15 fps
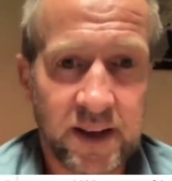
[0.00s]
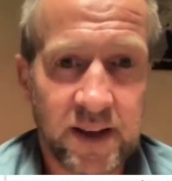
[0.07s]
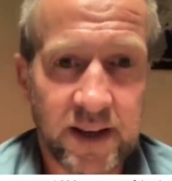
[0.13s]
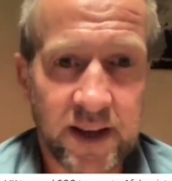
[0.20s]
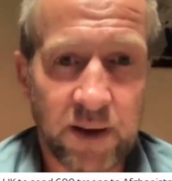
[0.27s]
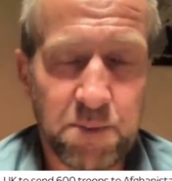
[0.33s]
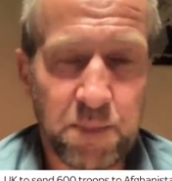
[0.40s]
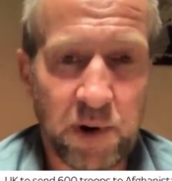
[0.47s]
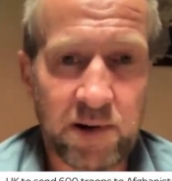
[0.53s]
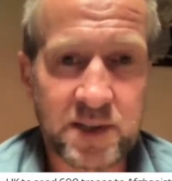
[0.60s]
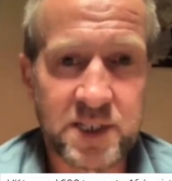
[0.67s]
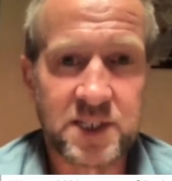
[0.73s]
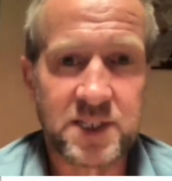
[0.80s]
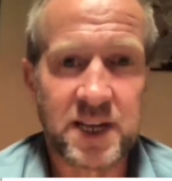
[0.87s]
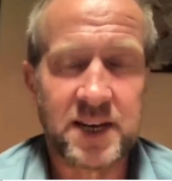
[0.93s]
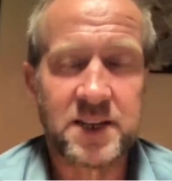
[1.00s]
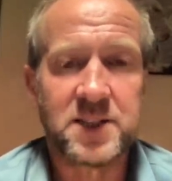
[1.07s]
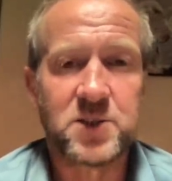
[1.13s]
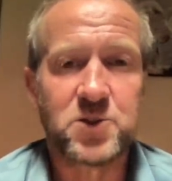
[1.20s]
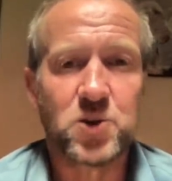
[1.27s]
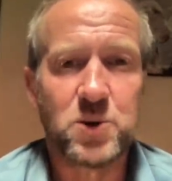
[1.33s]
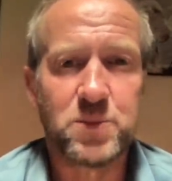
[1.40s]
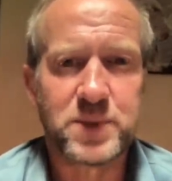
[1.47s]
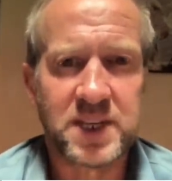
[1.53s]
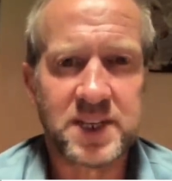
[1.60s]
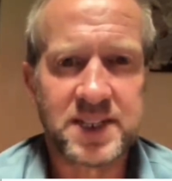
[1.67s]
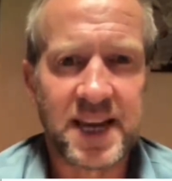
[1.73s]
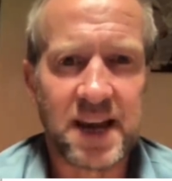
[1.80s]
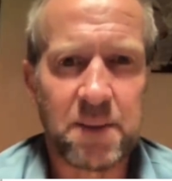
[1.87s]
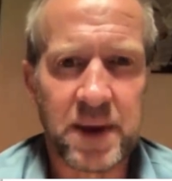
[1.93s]
you know, Boris is sending the troops in
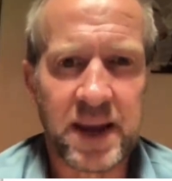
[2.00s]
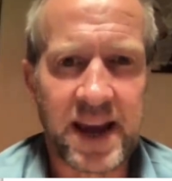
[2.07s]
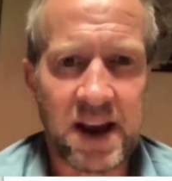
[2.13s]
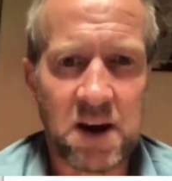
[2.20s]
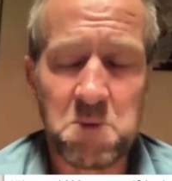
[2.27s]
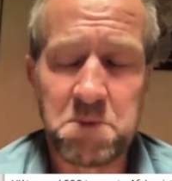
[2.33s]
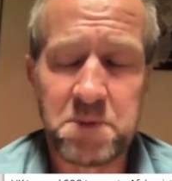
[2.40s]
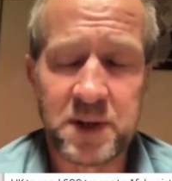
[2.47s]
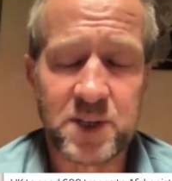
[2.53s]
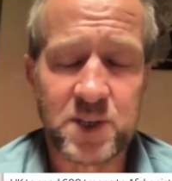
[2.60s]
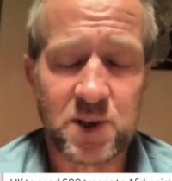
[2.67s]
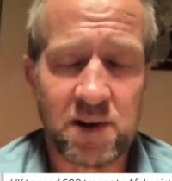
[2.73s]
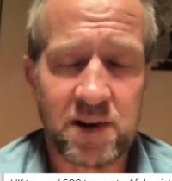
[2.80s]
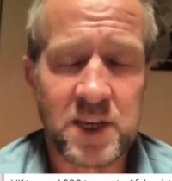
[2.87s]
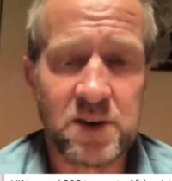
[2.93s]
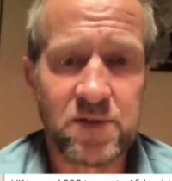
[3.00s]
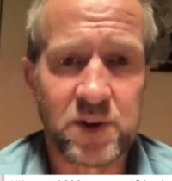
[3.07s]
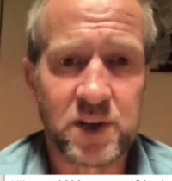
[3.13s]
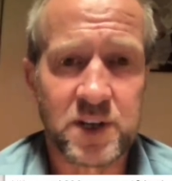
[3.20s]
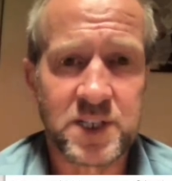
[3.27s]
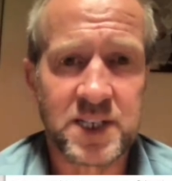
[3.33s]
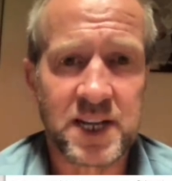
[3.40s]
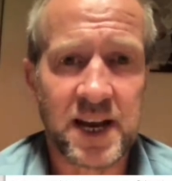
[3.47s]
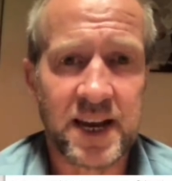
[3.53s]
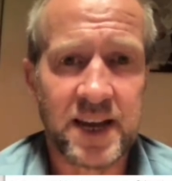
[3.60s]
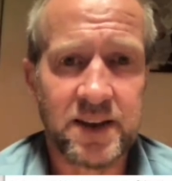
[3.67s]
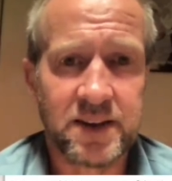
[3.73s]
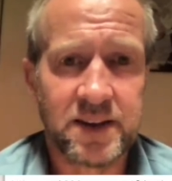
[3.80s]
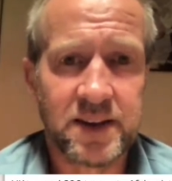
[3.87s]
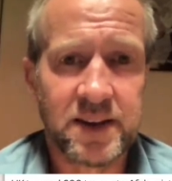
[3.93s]
to get me out. But sorry, you've got to stay.